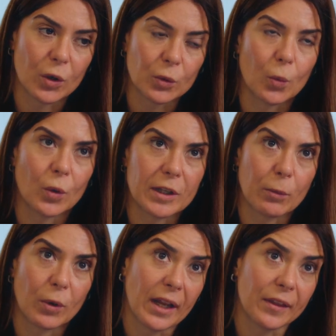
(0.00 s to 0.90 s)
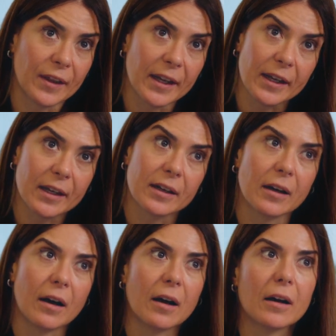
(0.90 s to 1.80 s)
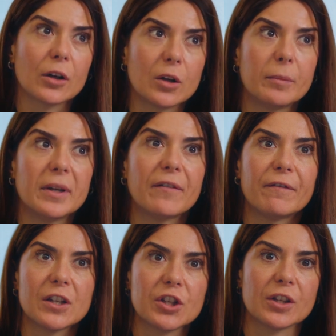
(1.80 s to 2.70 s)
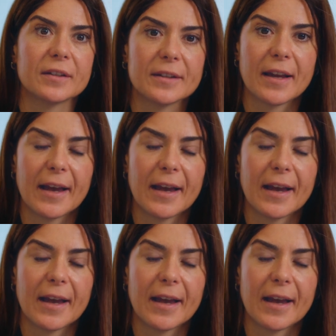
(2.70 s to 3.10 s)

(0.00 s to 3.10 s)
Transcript: what I think could be efficient,